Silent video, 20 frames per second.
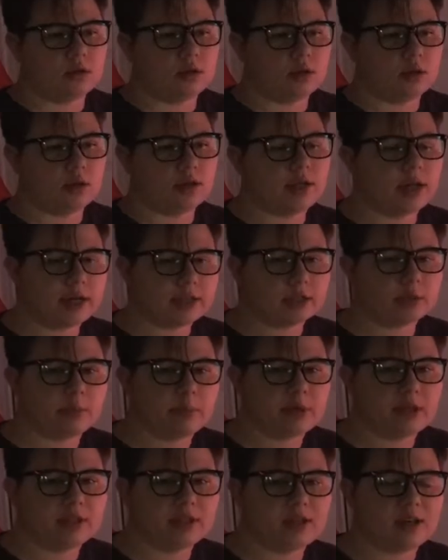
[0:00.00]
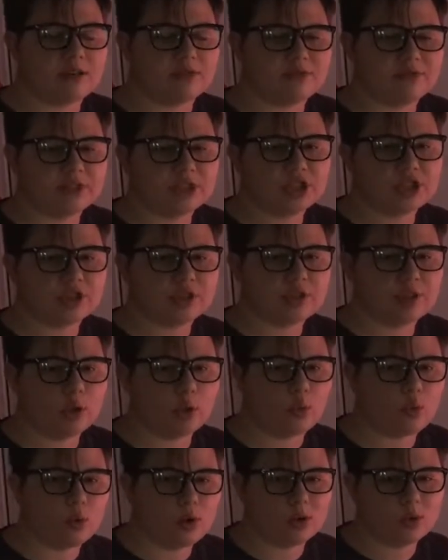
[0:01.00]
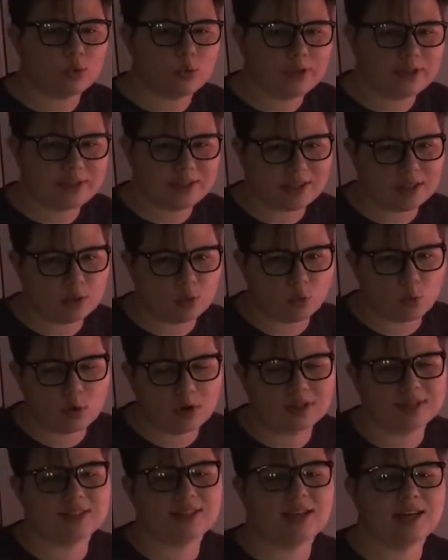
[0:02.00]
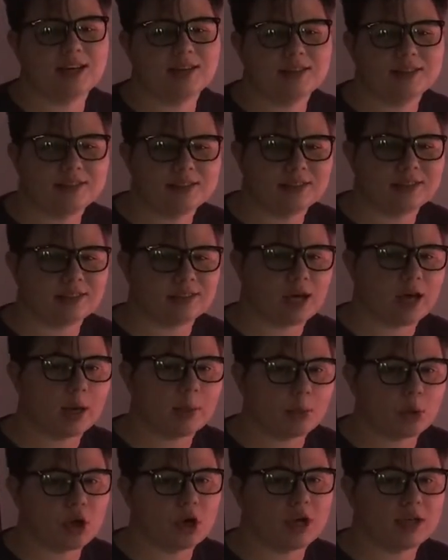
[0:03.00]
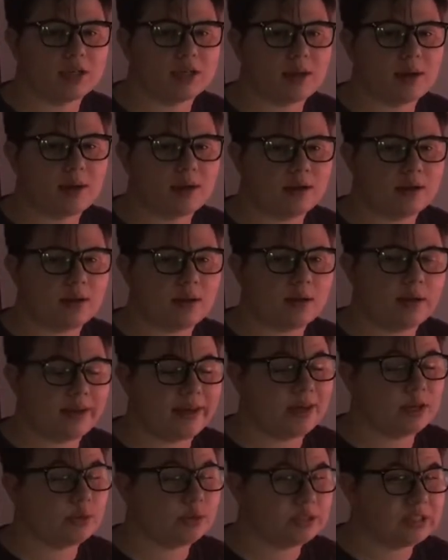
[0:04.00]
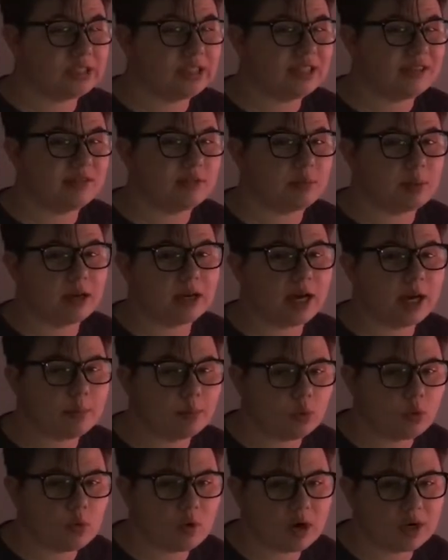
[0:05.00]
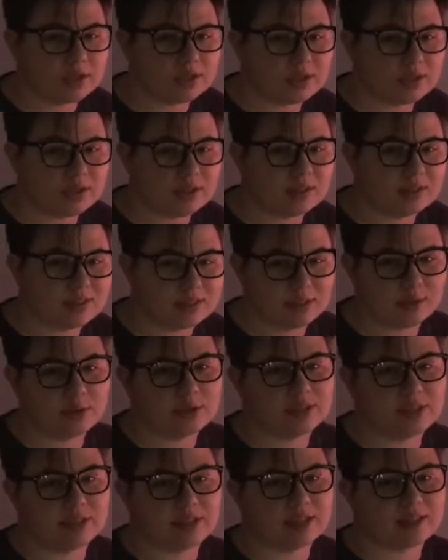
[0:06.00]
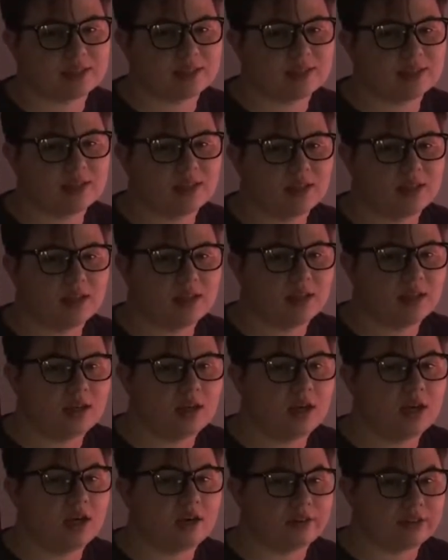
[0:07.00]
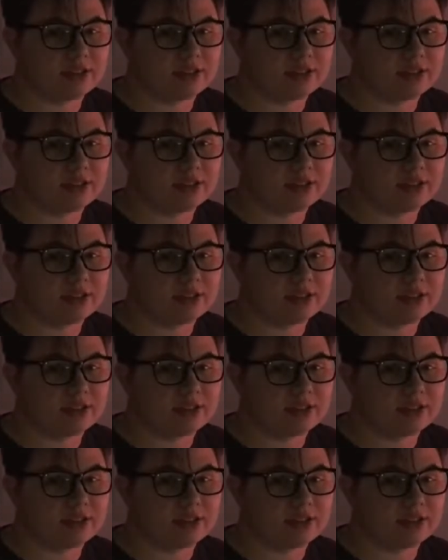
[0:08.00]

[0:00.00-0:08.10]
It has been officially 1 week and 1 day since I bought and received my Apple Watch Series 6. Let's